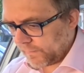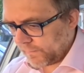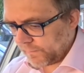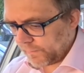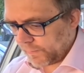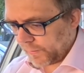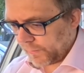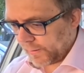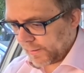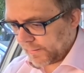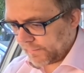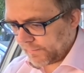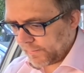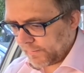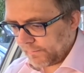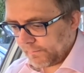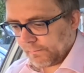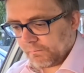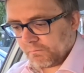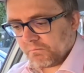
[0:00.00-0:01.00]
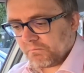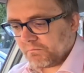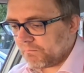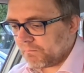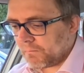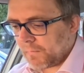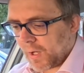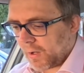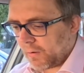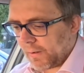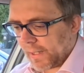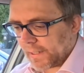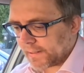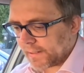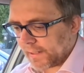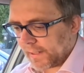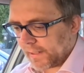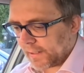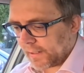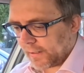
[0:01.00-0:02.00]
Boot up. No
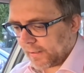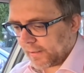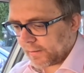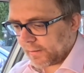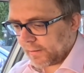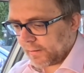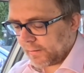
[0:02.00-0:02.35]
SD card.